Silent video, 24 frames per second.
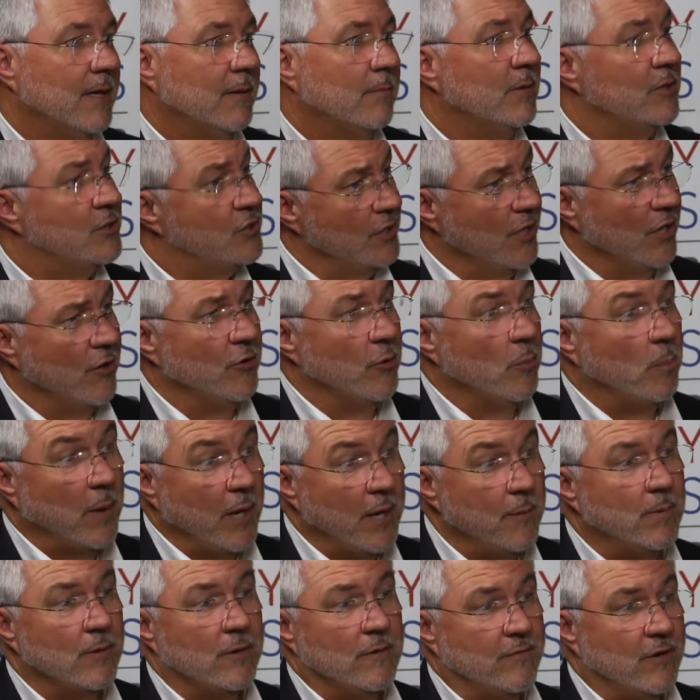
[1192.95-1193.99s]
But the
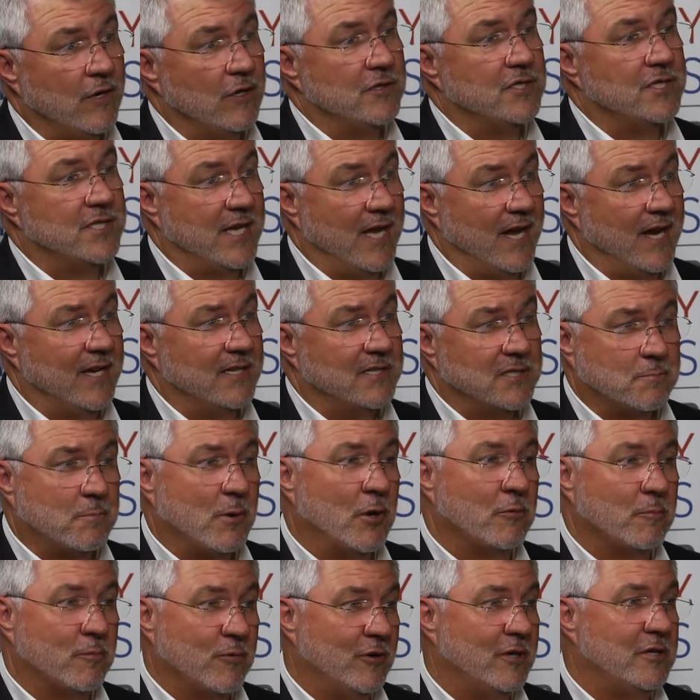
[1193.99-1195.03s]
people of our state
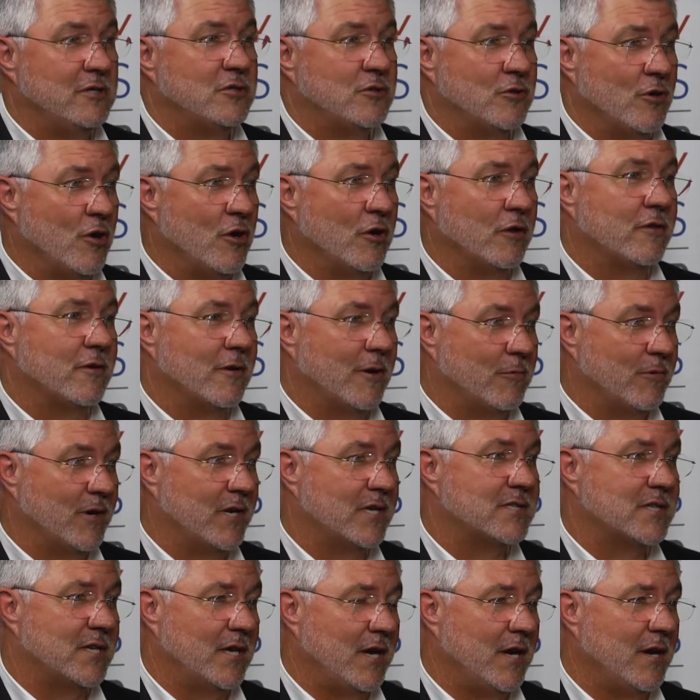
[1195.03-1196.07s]
spoke pretty strong 3
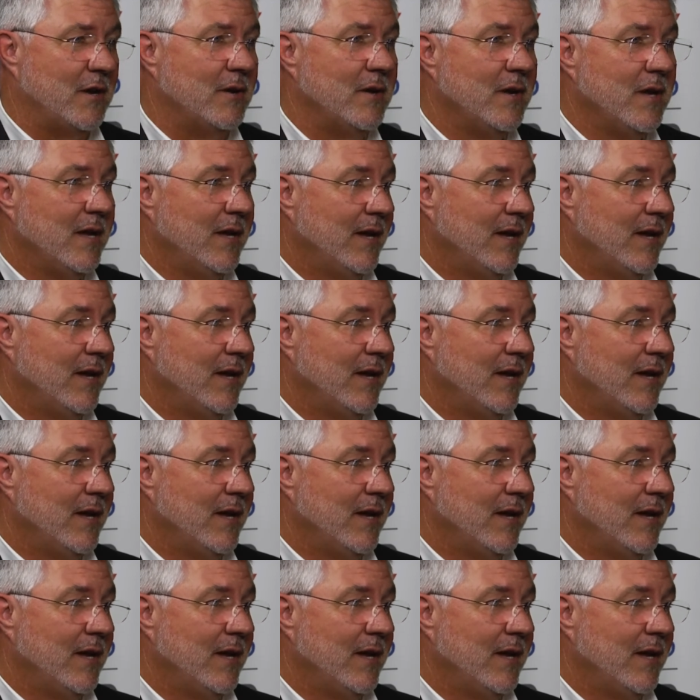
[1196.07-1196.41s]
weeks ago.